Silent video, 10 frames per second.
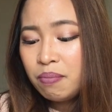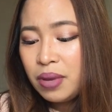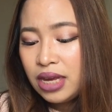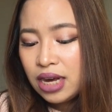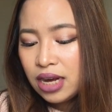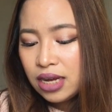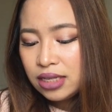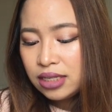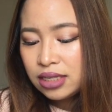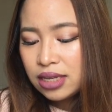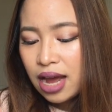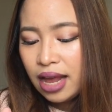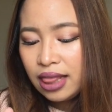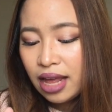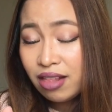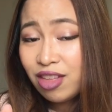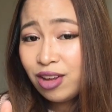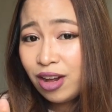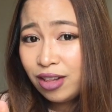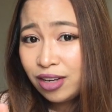because I like the
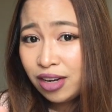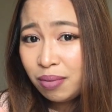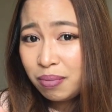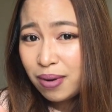color,